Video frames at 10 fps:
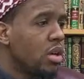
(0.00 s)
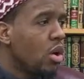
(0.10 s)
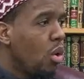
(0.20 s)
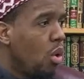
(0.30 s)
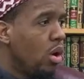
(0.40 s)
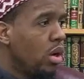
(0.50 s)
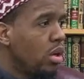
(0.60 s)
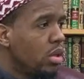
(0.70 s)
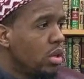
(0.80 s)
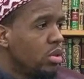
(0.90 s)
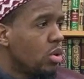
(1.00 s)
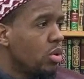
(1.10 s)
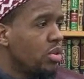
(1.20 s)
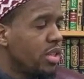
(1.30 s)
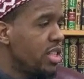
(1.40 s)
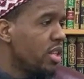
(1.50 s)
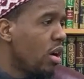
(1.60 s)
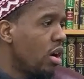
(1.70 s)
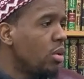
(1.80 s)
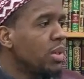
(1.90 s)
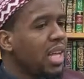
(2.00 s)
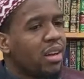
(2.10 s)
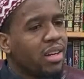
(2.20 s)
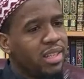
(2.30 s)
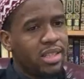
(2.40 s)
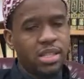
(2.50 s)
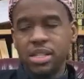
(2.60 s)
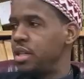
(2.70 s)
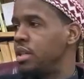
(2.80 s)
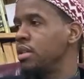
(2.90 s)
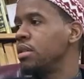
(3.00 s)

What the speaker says: Or you go into the istikhara without an intention.